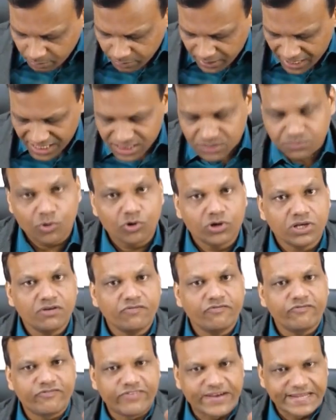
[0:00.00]

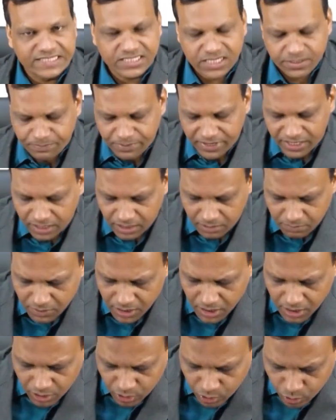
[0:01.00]
Plasmodium falciparum
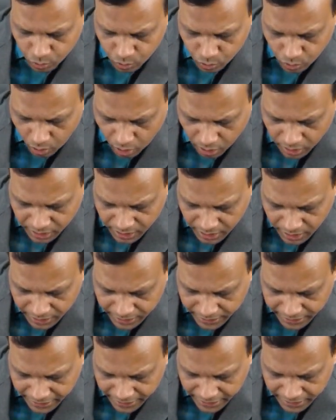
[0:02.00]
do not
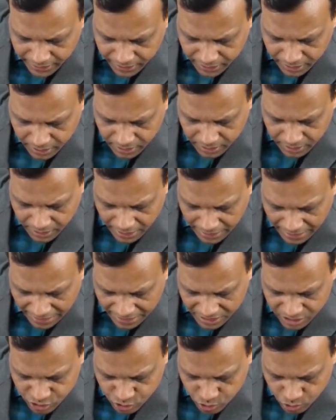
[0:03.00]
contain
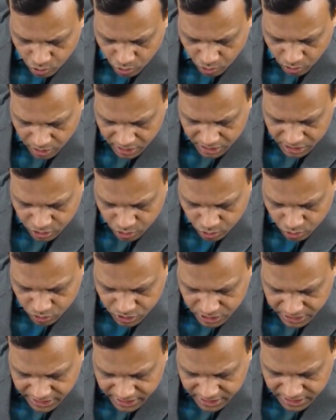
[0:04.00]

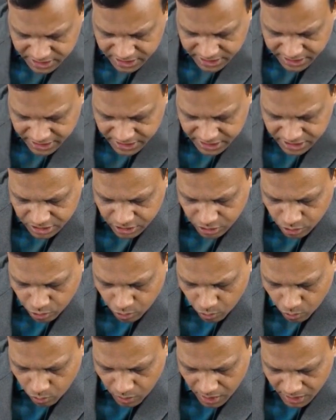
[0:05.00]
exoerythrocytic stage.
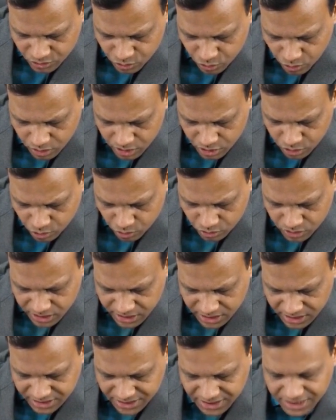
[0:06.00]
No
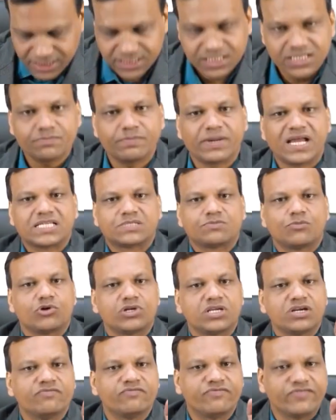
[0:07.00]
exoerythrocytic stage in
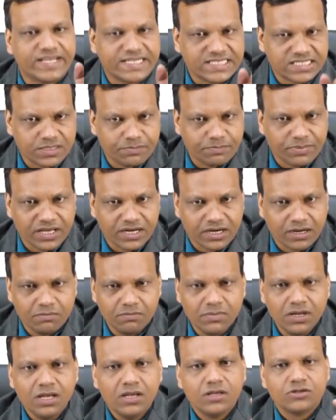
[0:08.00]
Plasmodium
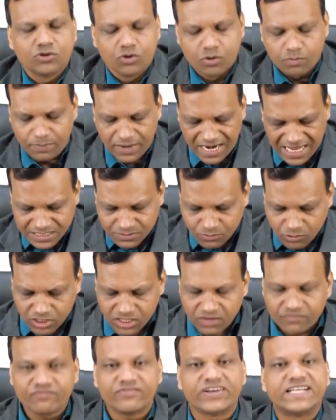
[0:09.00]
falciparum. So,
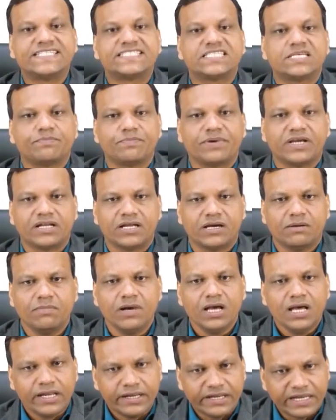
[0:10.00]
Plasmodium
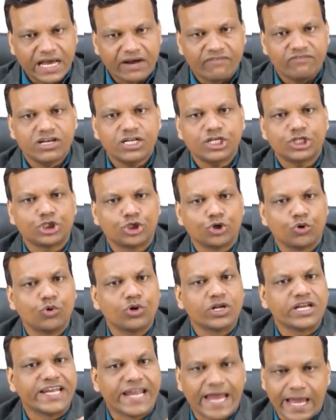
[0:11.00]
falciparum never show
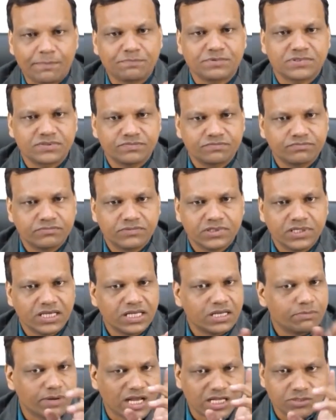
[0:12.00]
relapse.
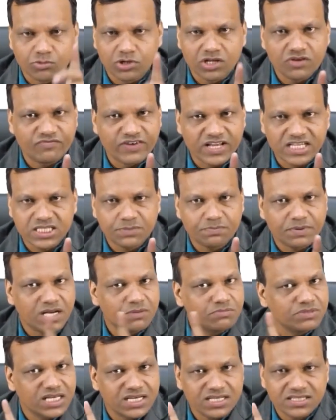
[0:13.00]
In Plasmodium
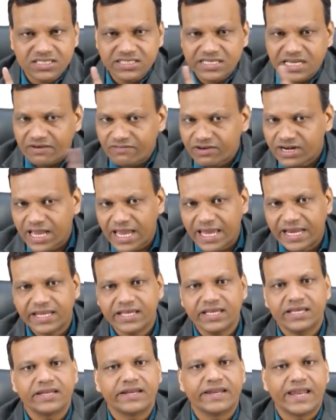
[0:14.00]
falciparum, there is never
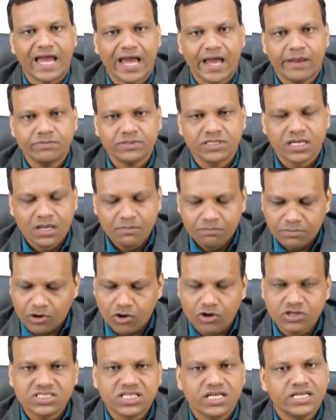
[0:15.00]
any relapse
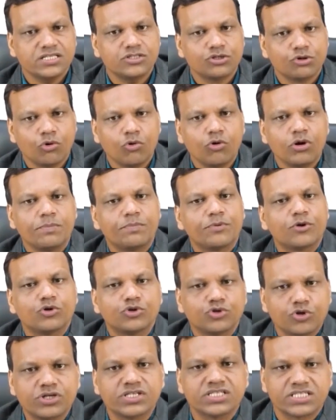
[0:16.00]
because there is no
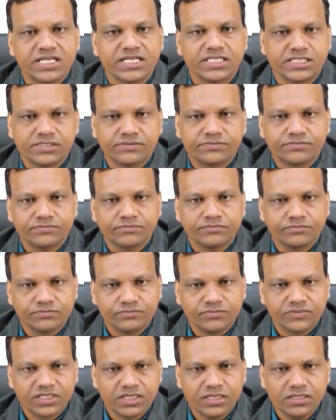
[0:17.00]
hypnozoic stage.
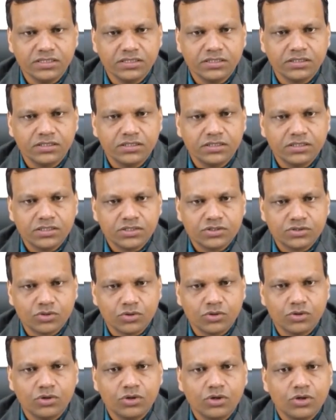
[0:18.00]

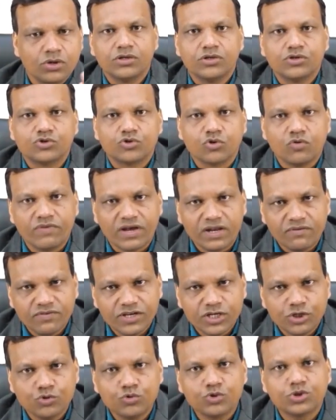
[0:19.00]
So when we
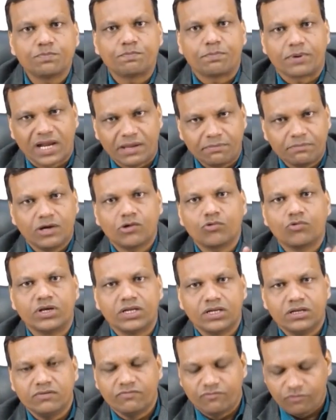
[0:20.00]
use
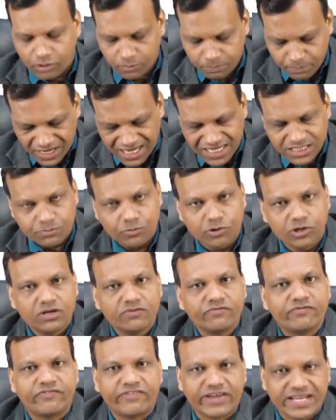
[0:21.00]
primaquine for
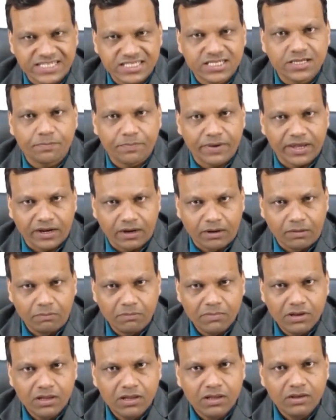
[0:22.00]
Plasmodium
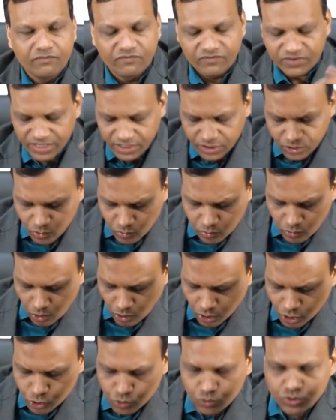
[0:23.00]
falciparum, we do
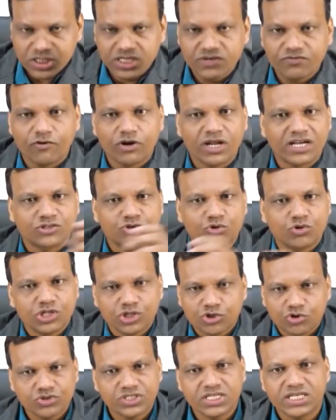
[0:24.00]
not use it for
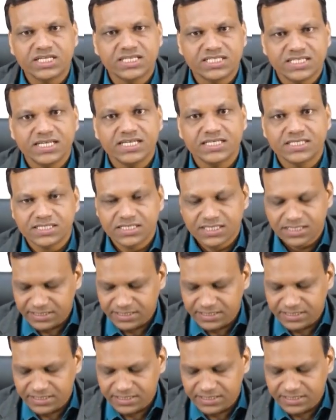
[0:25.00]
exoerythrocytic stage.